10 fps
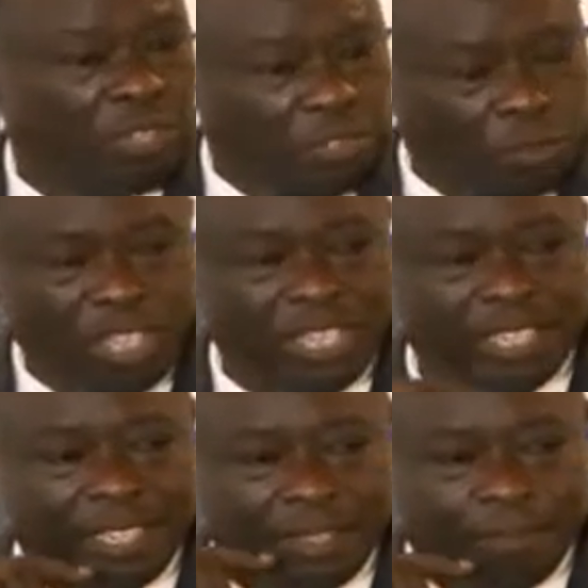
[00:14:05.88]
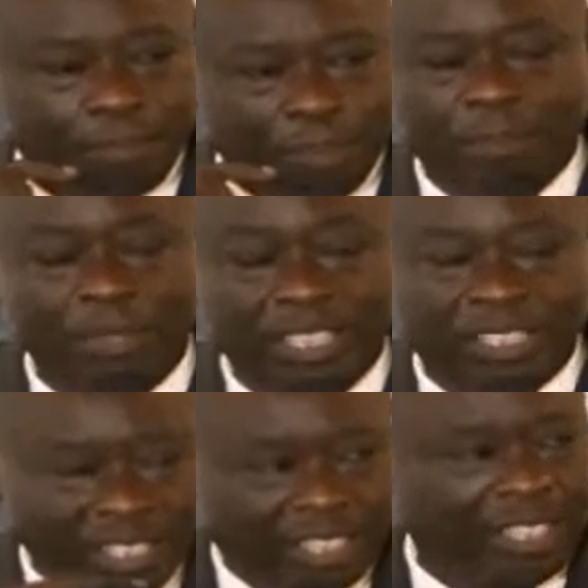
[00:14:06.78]
between the
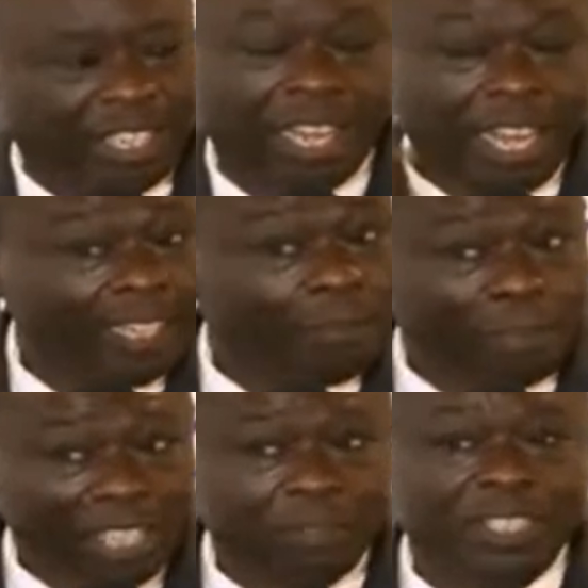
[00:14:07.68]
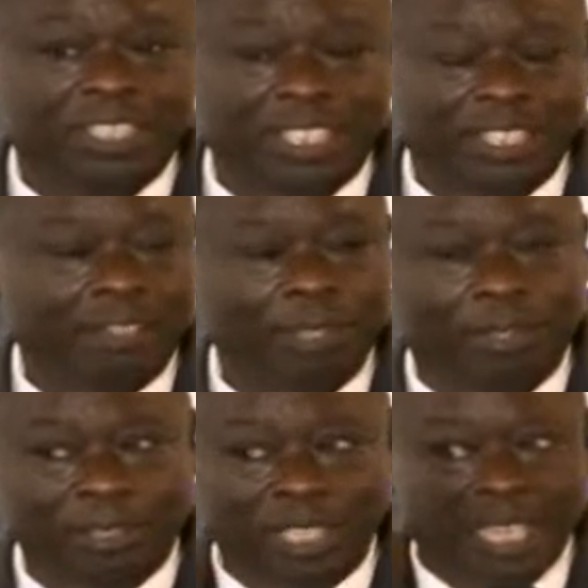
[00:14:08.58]
public sector and the private sector
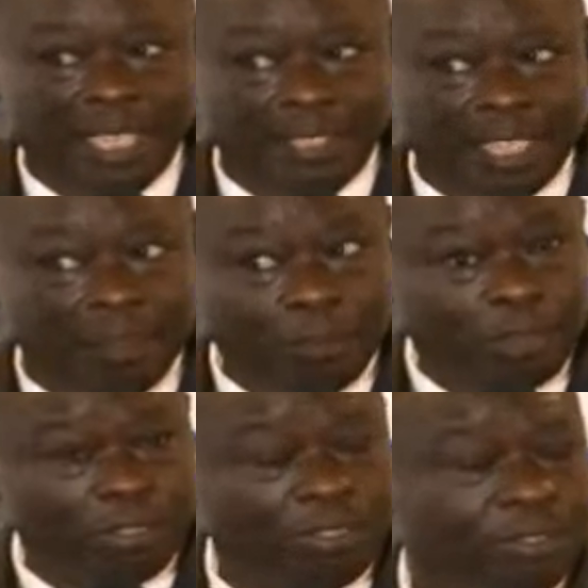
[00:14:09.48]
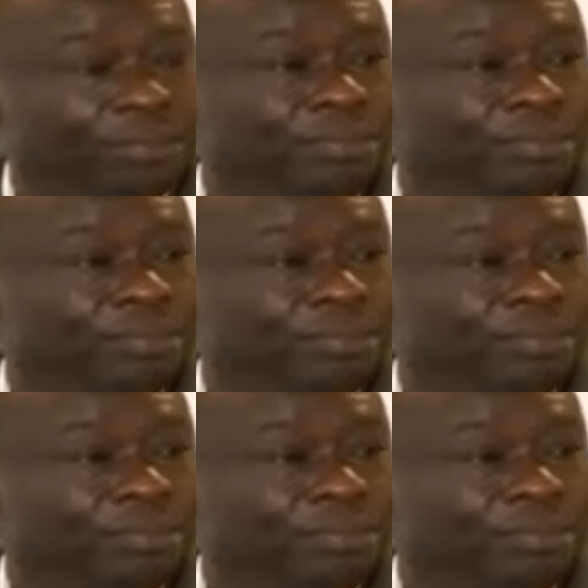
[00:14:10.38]
because I understand both.